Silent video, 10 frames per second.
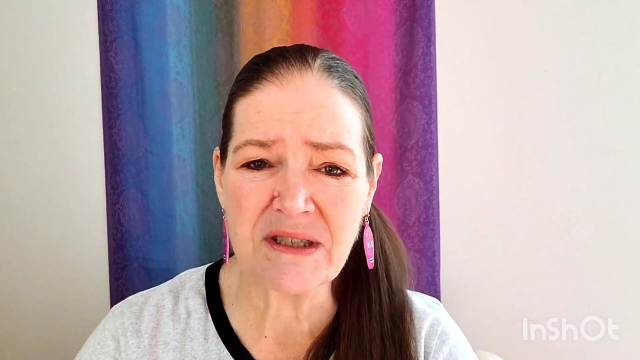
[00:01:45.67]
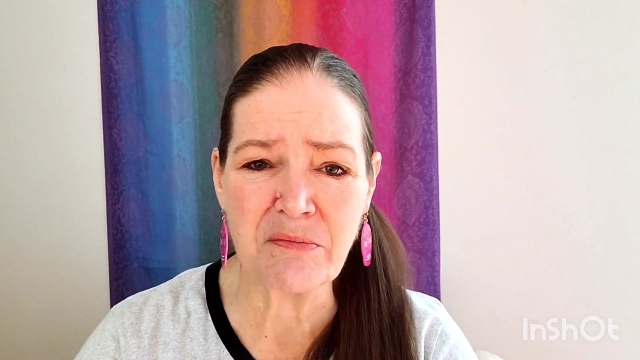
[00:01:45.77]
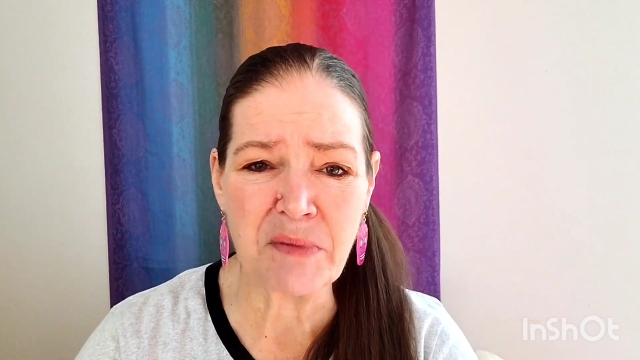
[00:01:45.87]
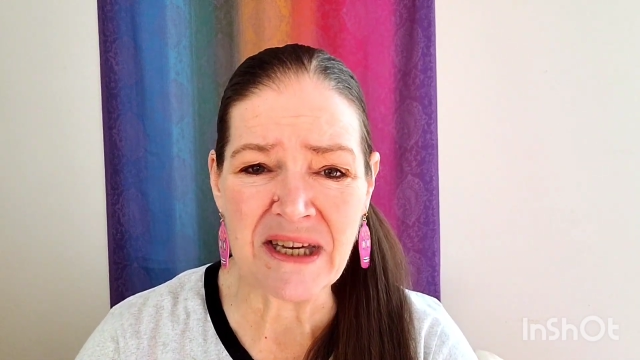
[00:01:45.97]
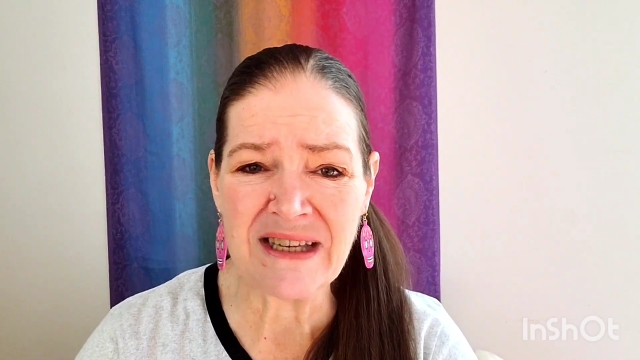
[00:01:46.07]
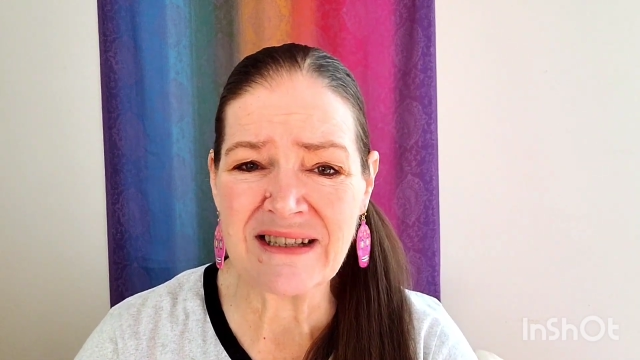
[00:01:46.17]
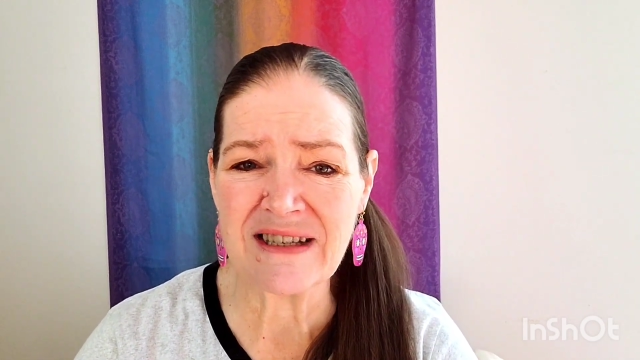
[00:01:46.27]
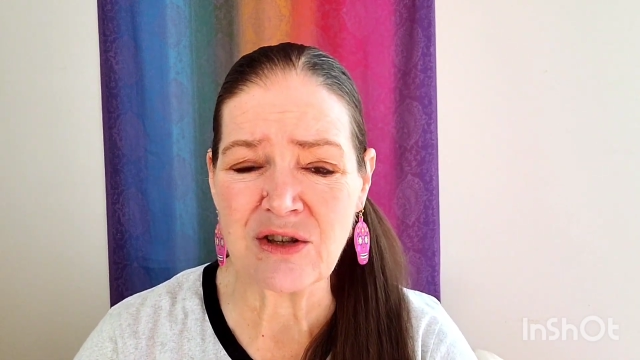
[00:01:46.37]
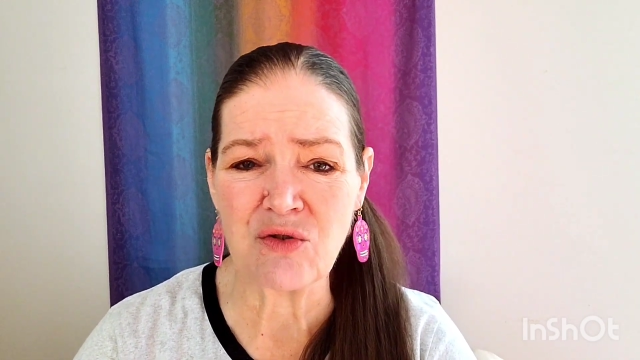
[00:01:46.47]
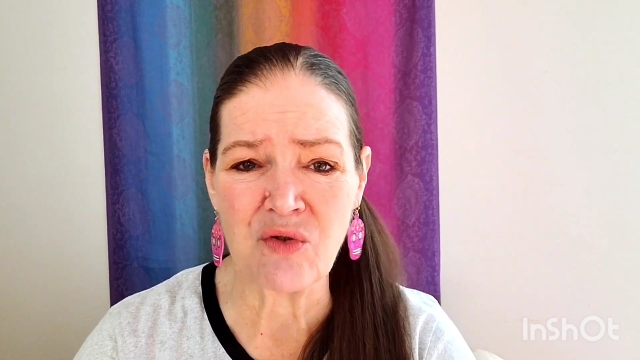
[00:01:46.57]
the beans
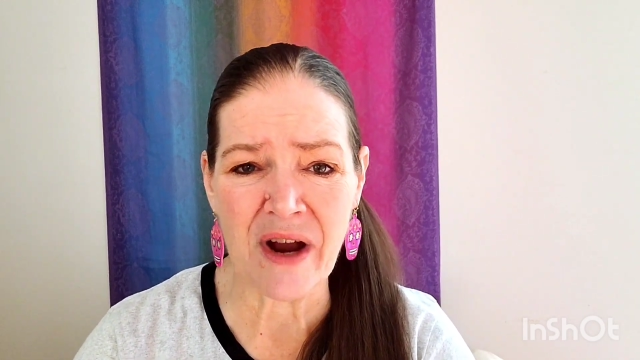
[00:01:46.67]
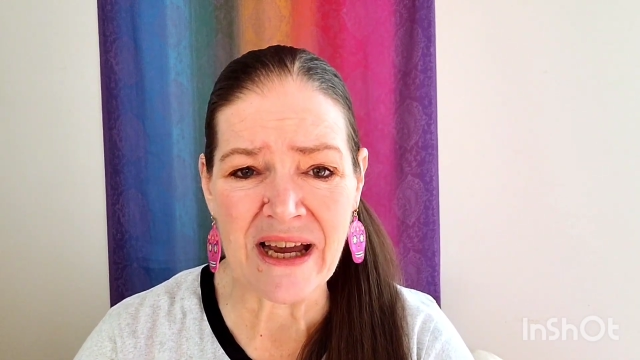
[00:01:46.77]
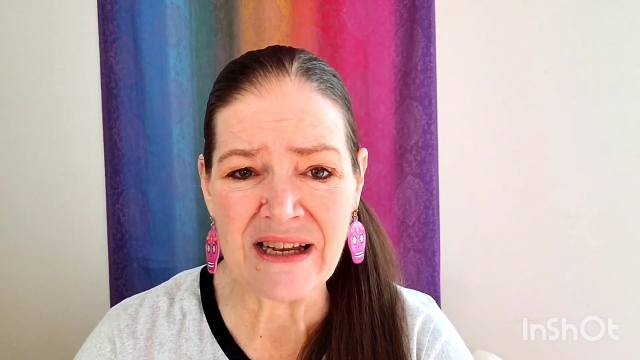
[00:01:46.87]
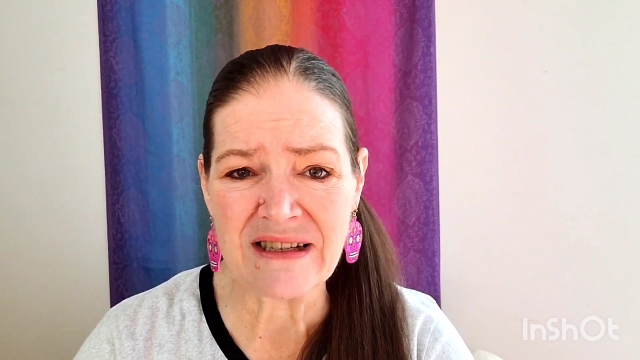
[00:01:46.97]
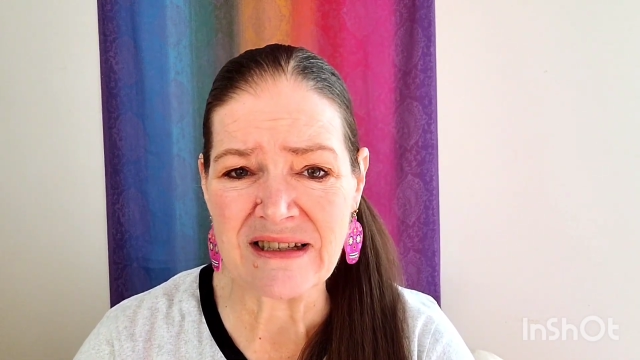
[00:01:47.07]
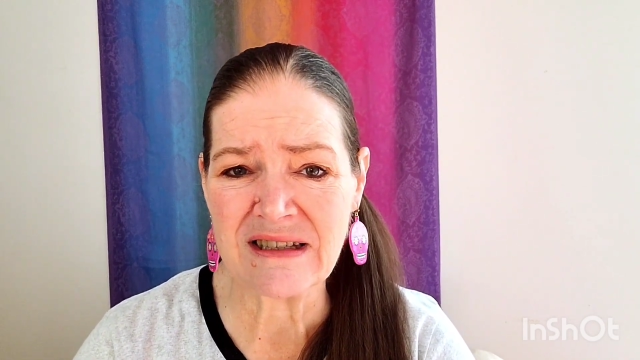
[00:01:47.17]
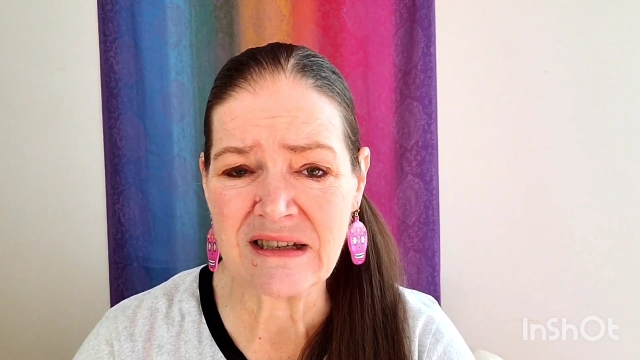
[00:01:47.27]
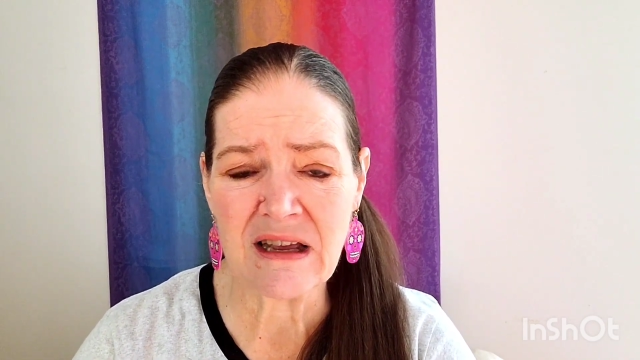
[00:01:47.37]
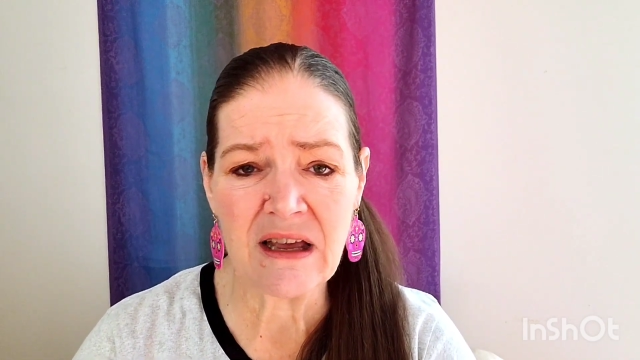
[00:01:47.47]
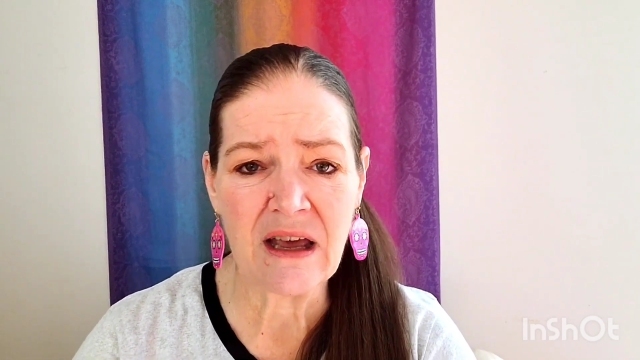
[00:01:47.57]
and the grains
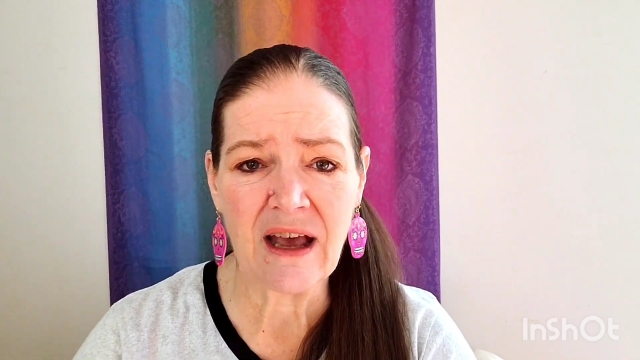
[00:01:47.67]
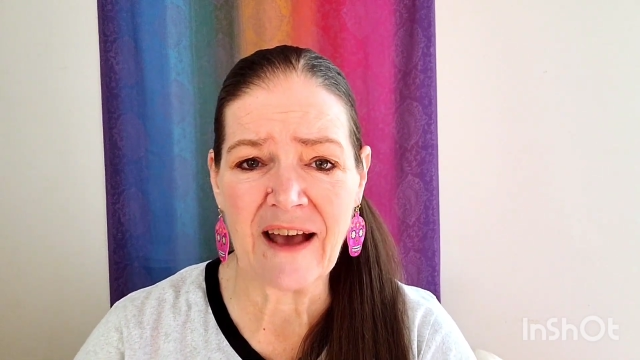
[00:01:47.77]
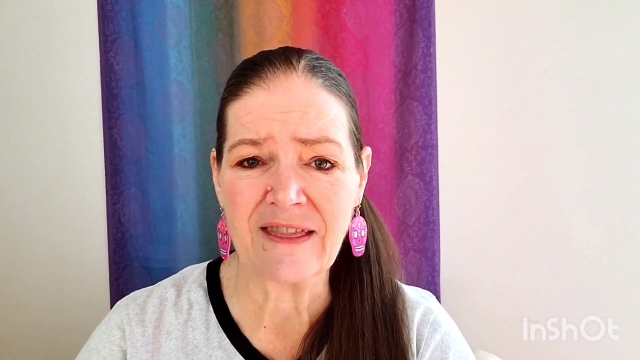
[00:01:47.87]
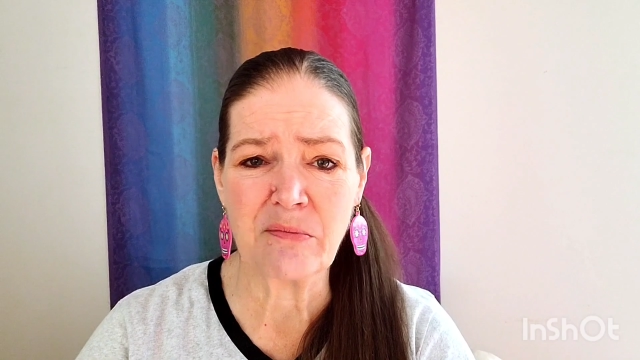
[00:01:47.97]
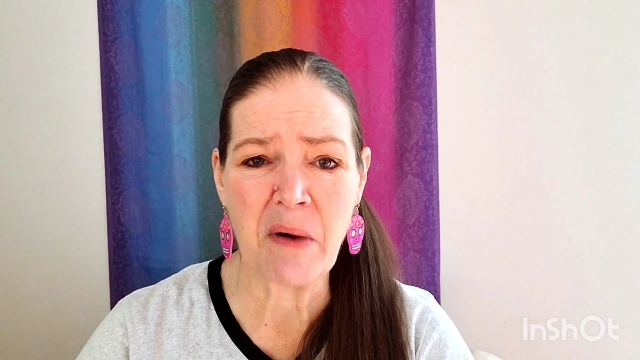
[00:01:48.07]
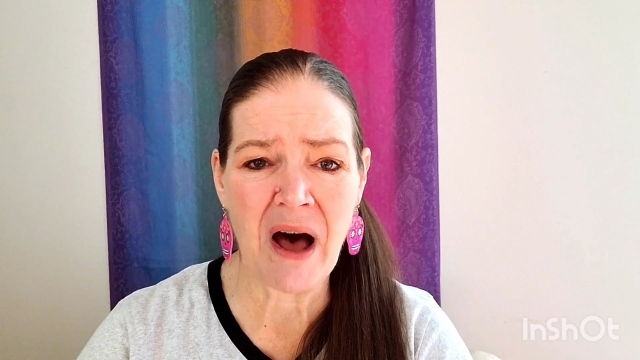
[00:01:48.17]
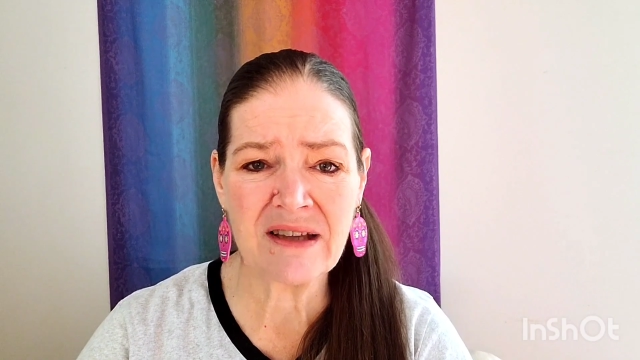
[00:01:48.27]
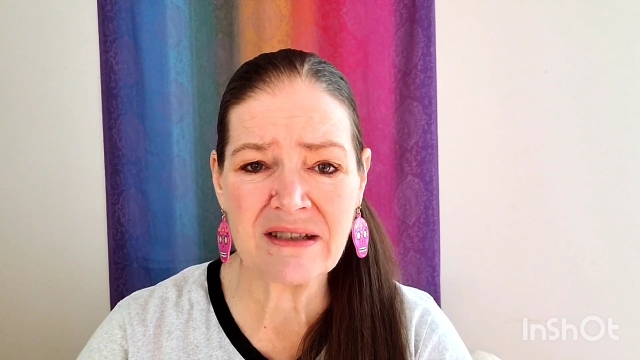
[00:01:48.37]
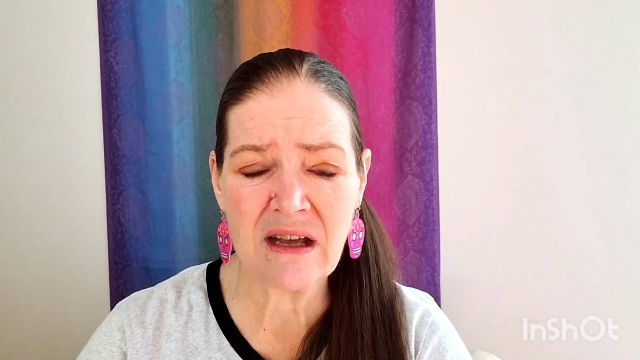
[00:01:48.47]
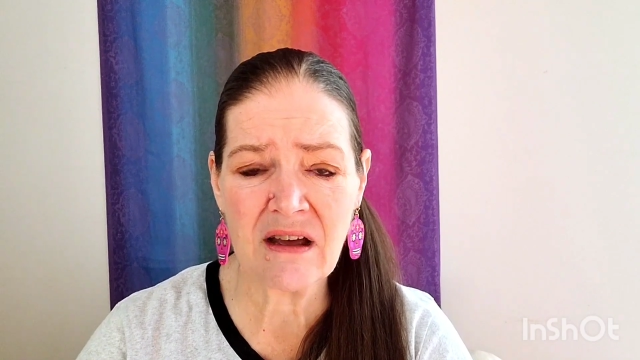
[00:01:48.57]
and the
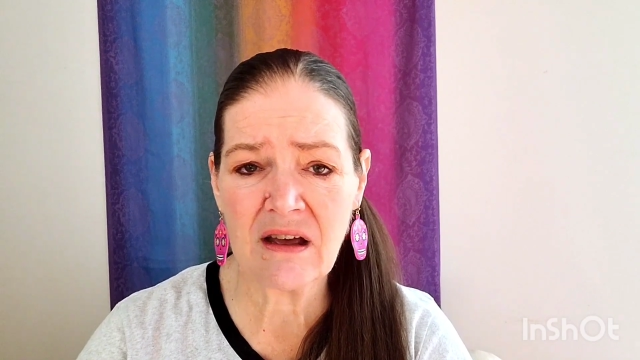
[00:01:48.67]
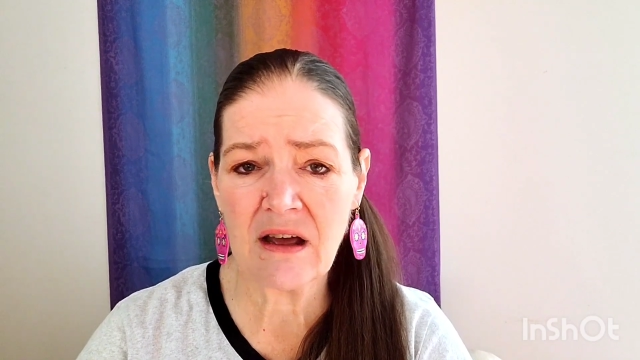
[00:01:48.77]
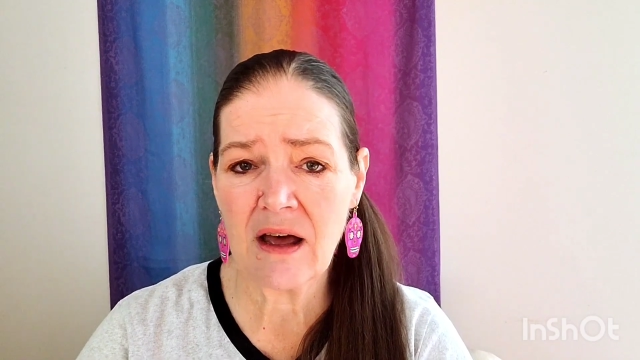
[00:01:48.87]
pasta,